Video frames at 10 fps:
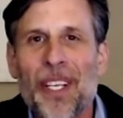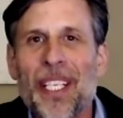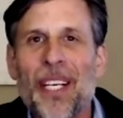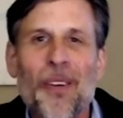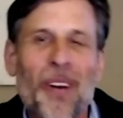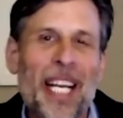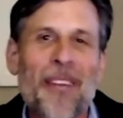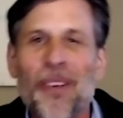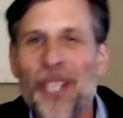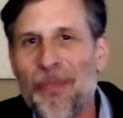You know, we want
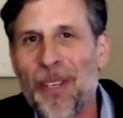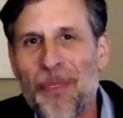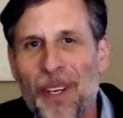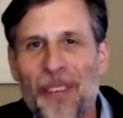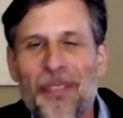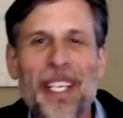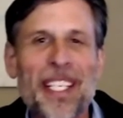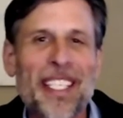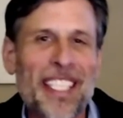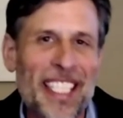everyone to be perfect
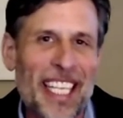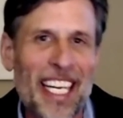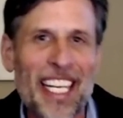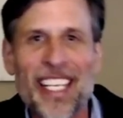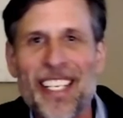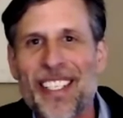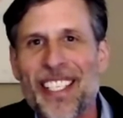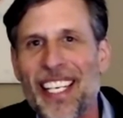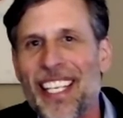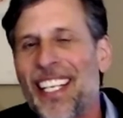and engaged
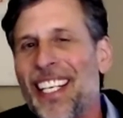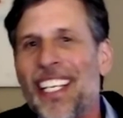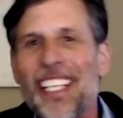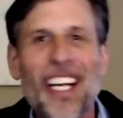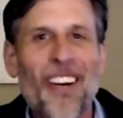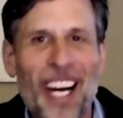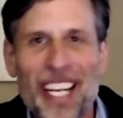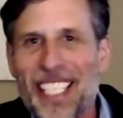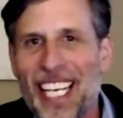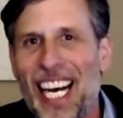and, you know, on
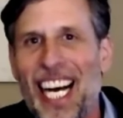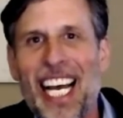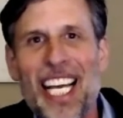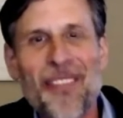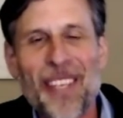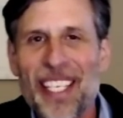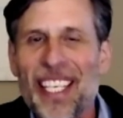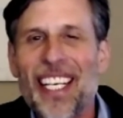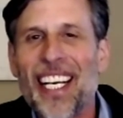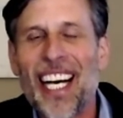time and,
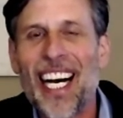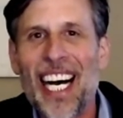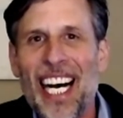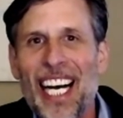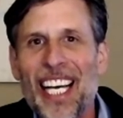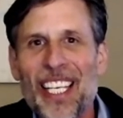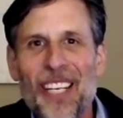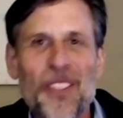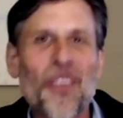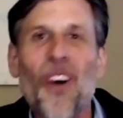uh, you know,
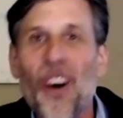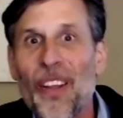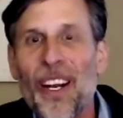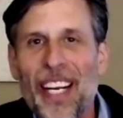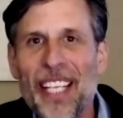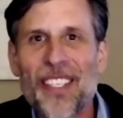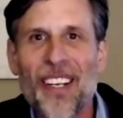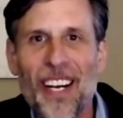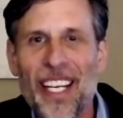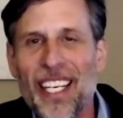do all their
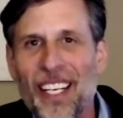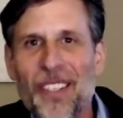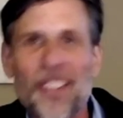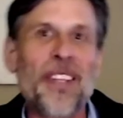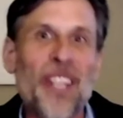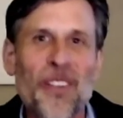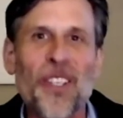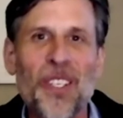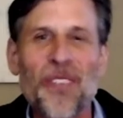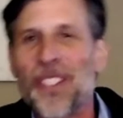HR, you know, clean their
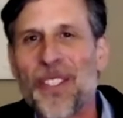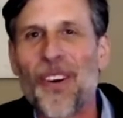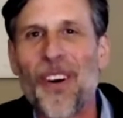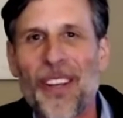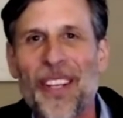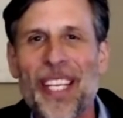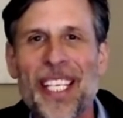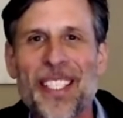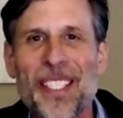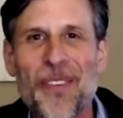room and do all the
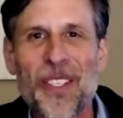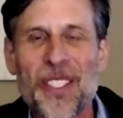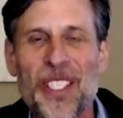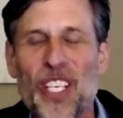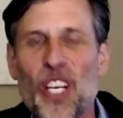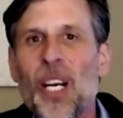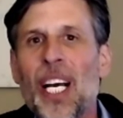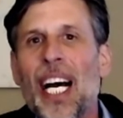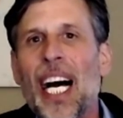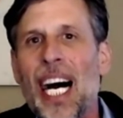things they're supposed to do.
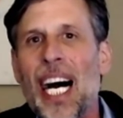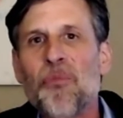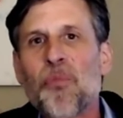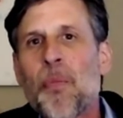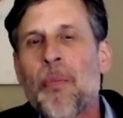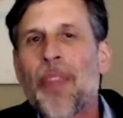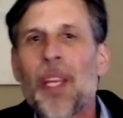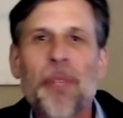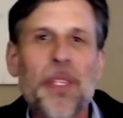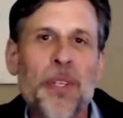Um,
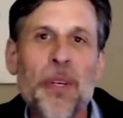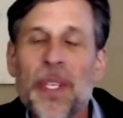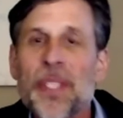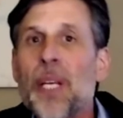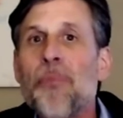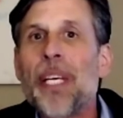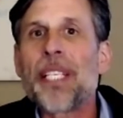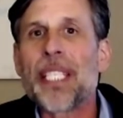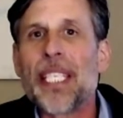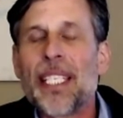but the truth is they're
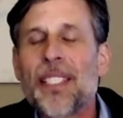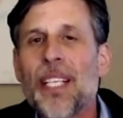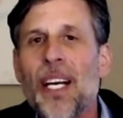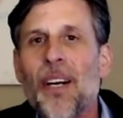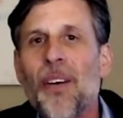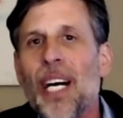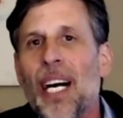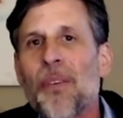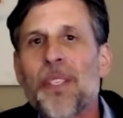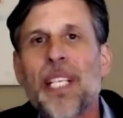busy. So uh,
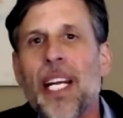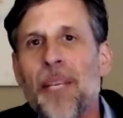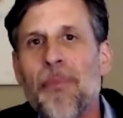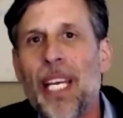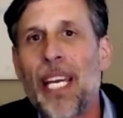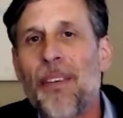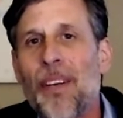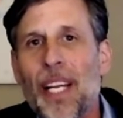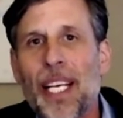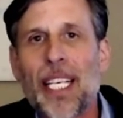we're studying
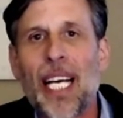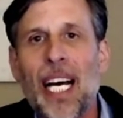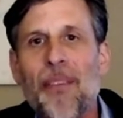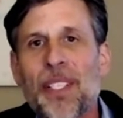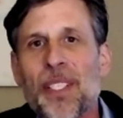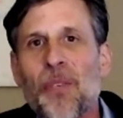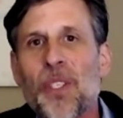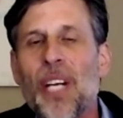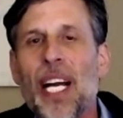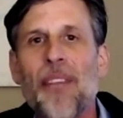behavioral economics and we're
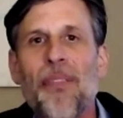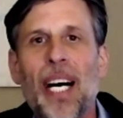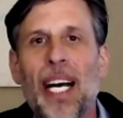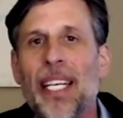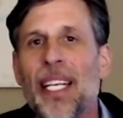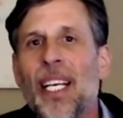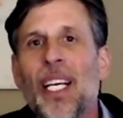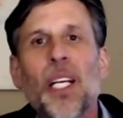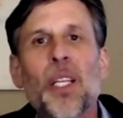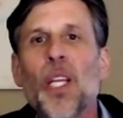trying to find
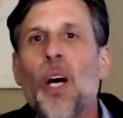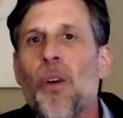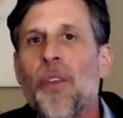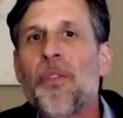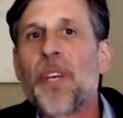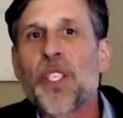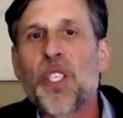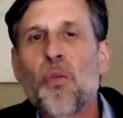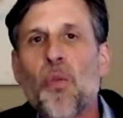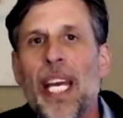lower
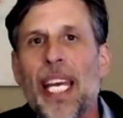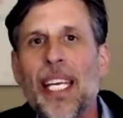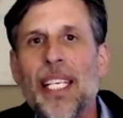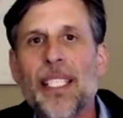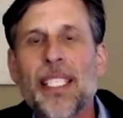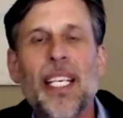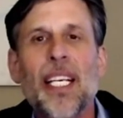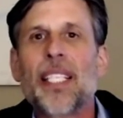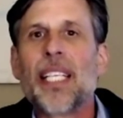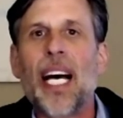friction ways
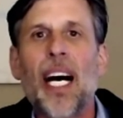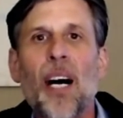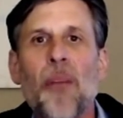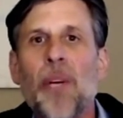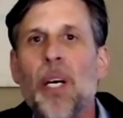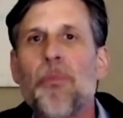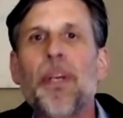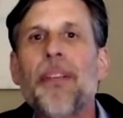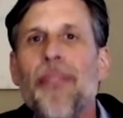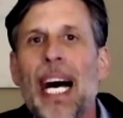to help
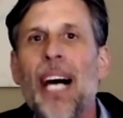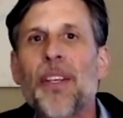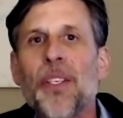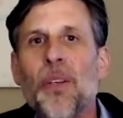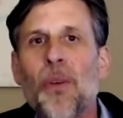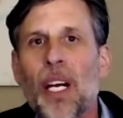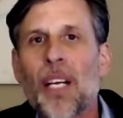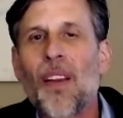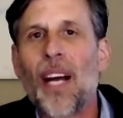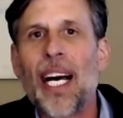bring value to our
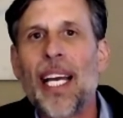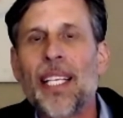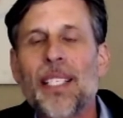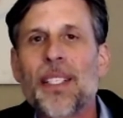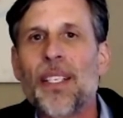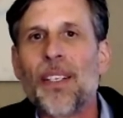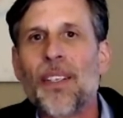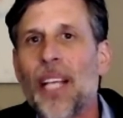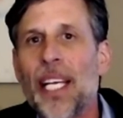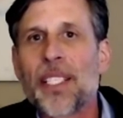clients that are
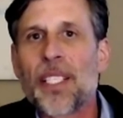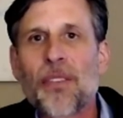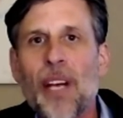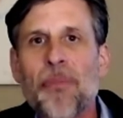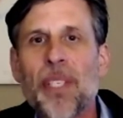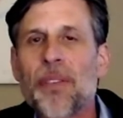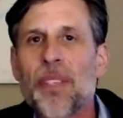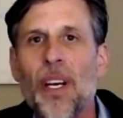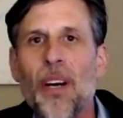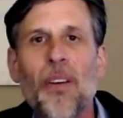less disruptive.
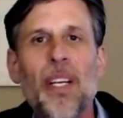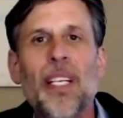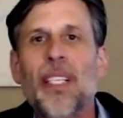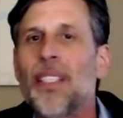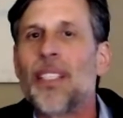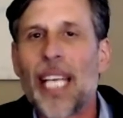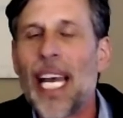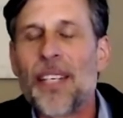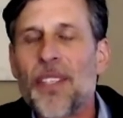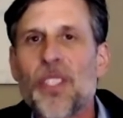So
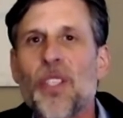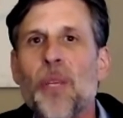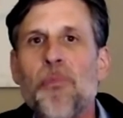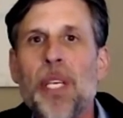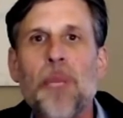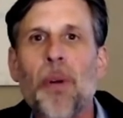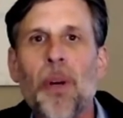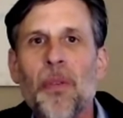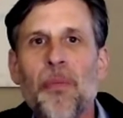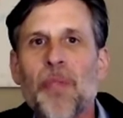again, just so that
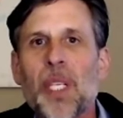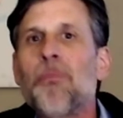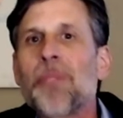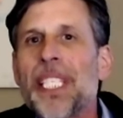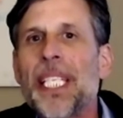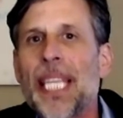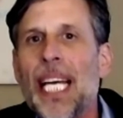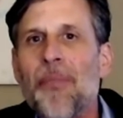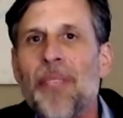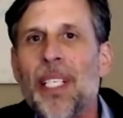people complete them.